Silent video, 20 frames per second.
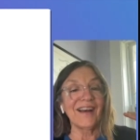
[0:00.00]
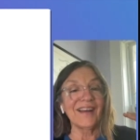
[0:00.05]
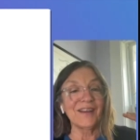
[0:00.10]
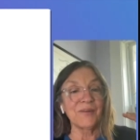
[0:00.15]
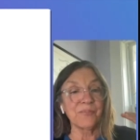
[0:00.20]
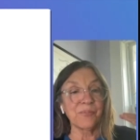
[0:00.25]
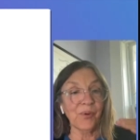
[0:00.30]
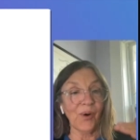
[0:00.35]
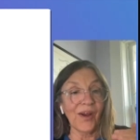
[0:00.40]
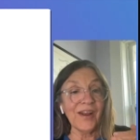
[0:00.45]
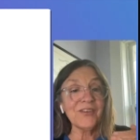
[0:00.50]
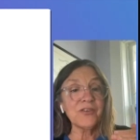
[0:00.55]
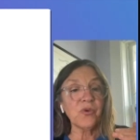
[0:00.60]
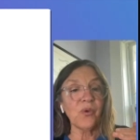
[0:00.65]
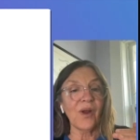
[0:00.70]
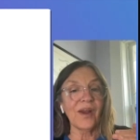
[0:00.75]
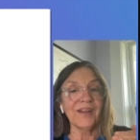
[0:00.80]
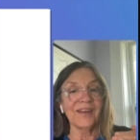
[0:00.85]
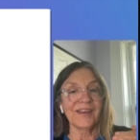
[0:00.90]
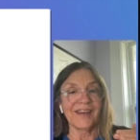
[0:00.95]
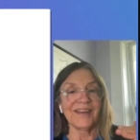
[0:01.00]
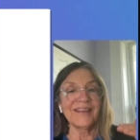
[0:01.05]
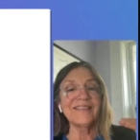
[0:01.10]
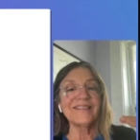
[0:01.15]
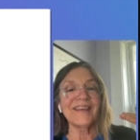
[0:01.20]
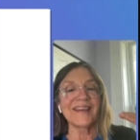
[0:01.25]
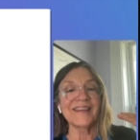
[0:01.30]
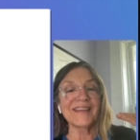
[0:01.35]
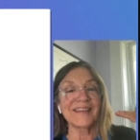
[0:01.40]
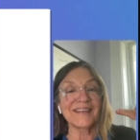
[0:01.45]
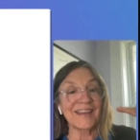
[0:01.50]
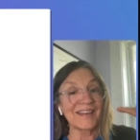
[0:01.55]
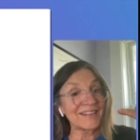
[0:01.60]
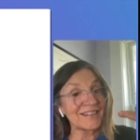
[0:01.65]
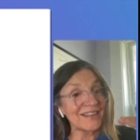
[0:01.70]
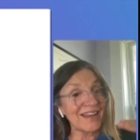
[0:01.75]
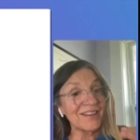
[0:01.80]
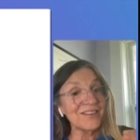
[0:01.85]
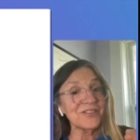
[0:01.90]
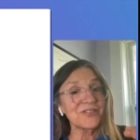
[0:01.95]
in bright twilight taken
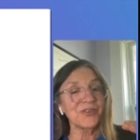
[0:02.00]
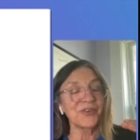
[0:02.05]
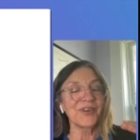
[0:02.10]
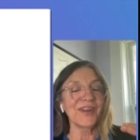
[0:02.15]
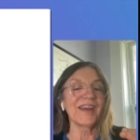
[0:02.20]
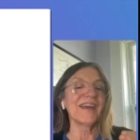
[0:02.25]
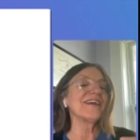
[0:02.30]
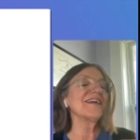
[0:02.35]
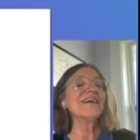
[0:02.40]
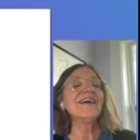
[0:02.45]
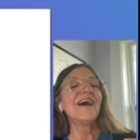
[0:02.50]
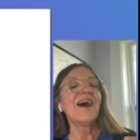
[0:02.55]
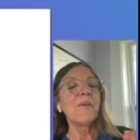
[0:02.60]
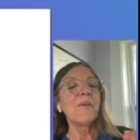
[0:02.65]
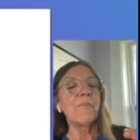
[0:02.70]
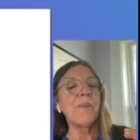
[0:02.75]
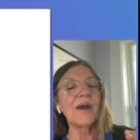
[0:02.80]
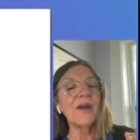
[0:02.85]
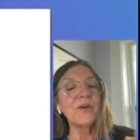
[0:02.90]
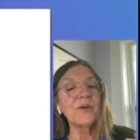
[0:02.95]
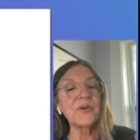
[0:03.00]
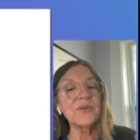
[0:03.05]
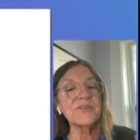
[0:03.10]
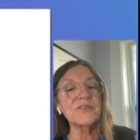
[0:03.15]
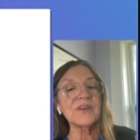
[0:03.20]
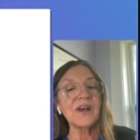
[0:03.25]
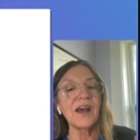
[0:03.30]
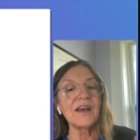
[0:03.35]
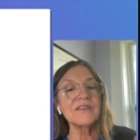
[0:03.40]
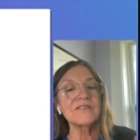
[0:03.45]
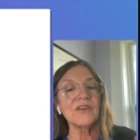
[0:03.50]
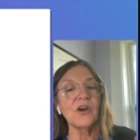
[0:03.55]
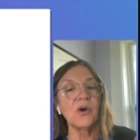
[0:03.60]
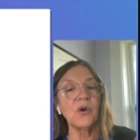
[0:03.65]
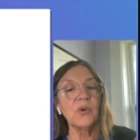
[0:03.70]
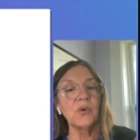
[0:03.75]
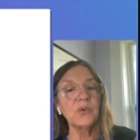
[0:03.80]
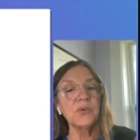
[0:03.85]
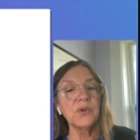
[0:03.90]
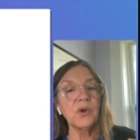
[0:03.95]
yesterday by Earth Sky's
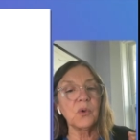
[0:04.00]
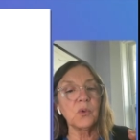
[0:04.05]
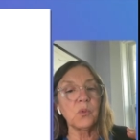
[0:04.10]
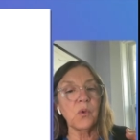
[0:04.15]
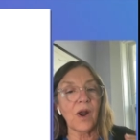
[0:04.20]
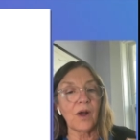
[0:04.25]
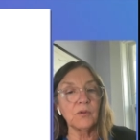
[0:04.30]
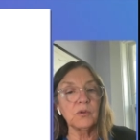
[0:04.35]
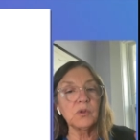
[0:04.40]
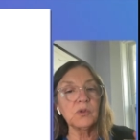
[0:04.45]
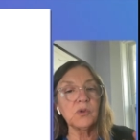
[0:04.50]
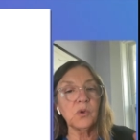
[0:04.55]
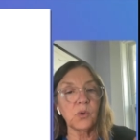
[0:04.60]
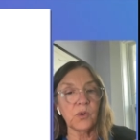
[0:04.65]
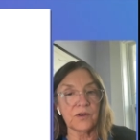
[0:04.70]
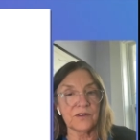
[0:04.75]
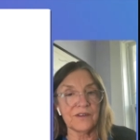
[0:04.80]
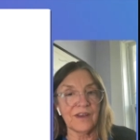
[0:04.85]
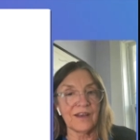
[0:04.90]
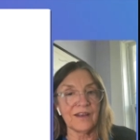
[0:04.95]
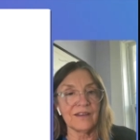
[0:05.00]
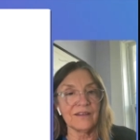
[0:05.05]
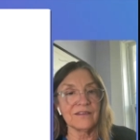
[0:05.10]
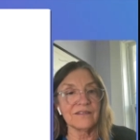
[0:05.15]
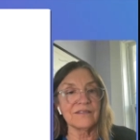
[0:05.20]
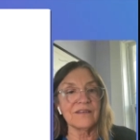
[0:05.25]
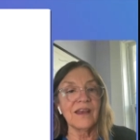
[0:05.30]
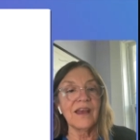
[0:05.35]
own Raul Cortez.